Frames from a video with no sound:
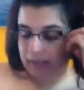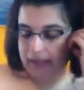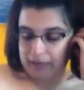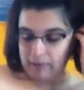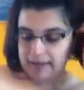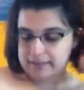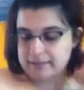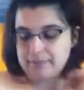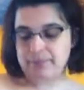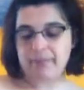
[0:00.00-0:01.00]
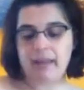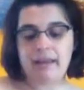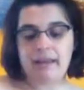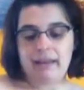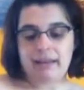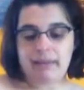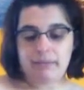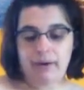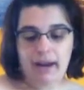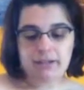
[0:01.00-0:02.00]
Anyways, the
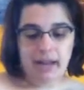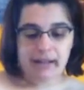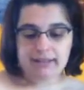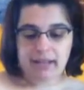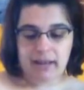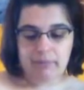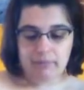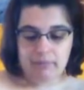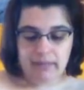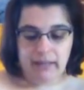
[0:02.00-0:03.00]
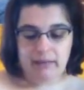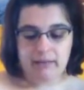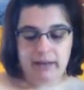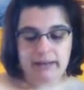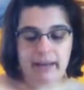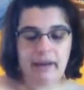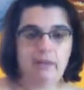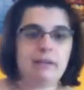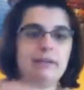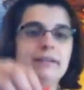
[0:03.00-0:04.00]
project I'm knitting right
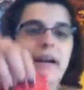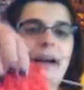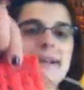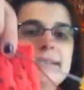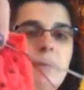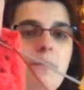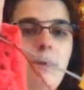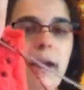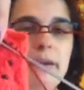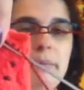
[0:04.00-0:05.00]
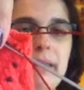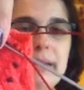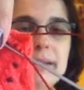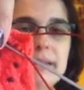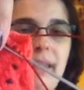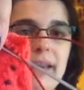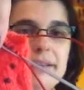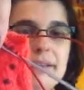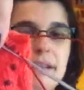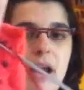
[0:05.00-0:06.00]
now are some watermelon
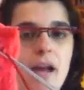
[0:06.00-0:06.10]
slice